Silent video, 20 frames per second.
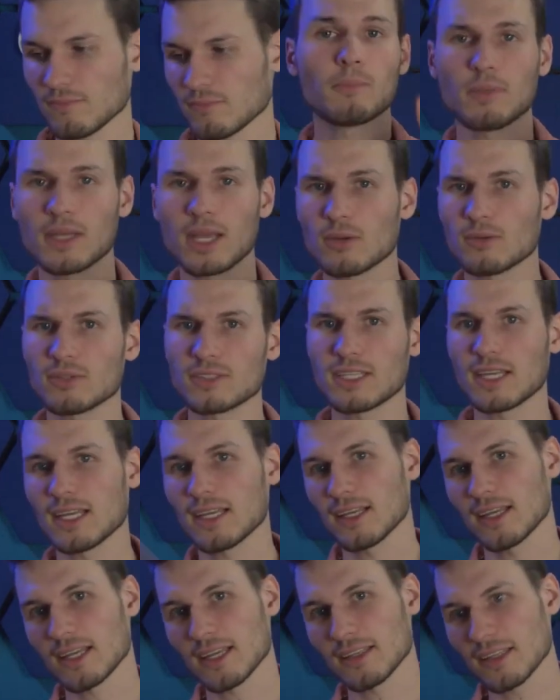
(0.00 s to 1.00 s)
But I would say,
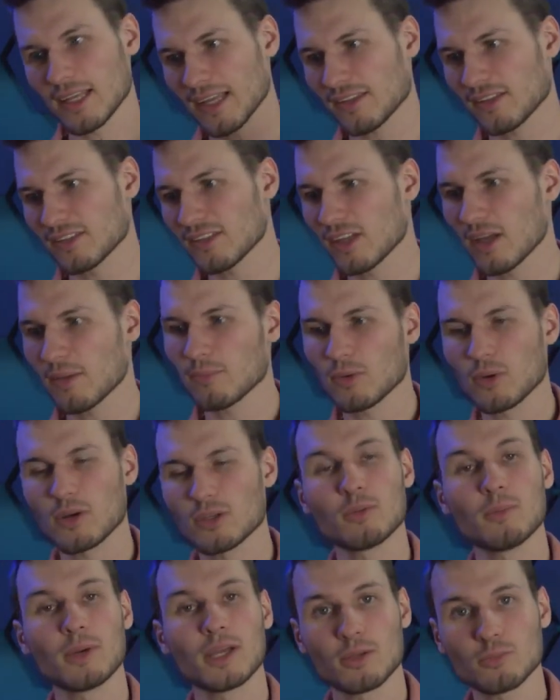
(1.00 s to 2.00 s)
let's just jump
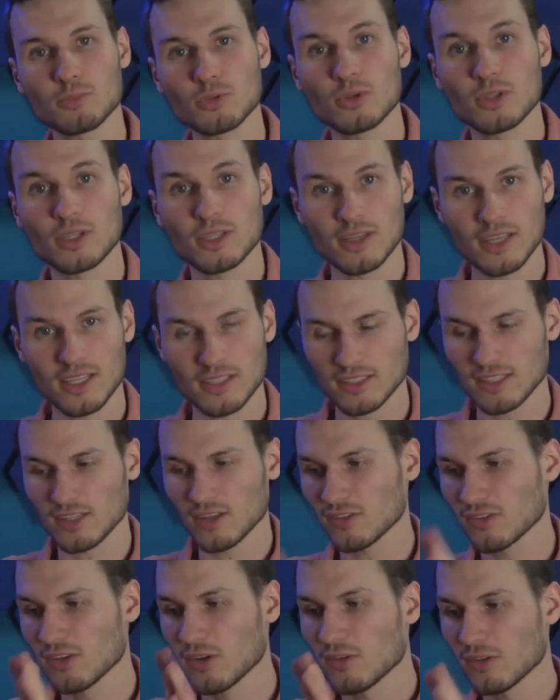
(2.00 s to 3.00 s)
onto my computer and then
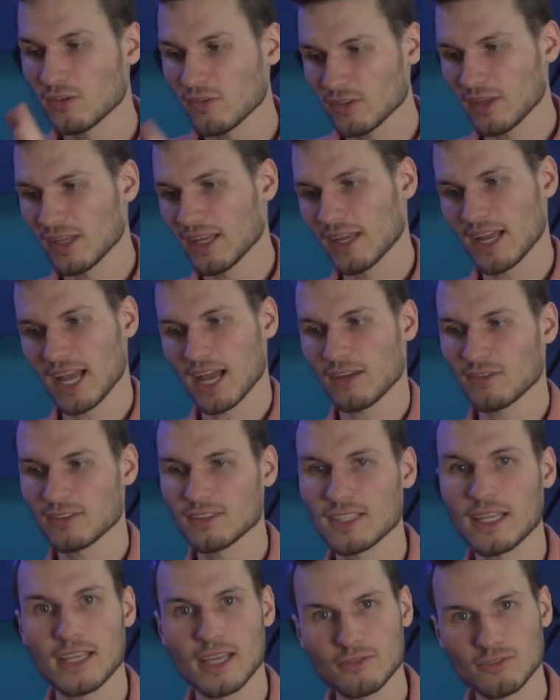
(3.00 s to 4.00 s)
I'll show you how to
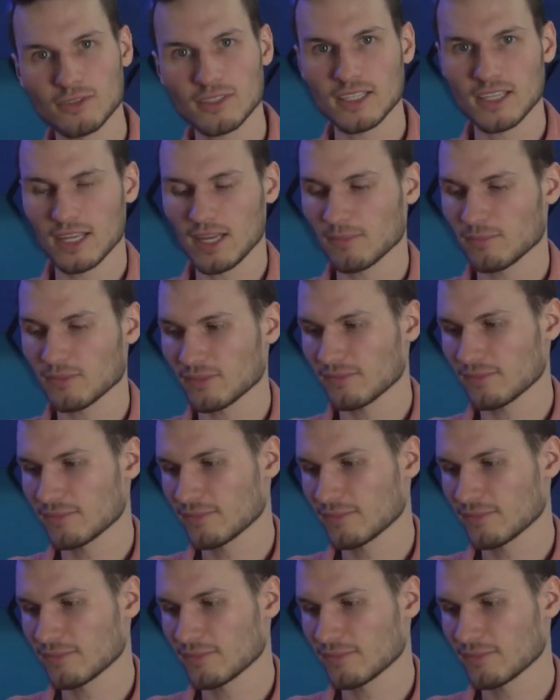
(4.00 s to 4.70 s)
set everything up.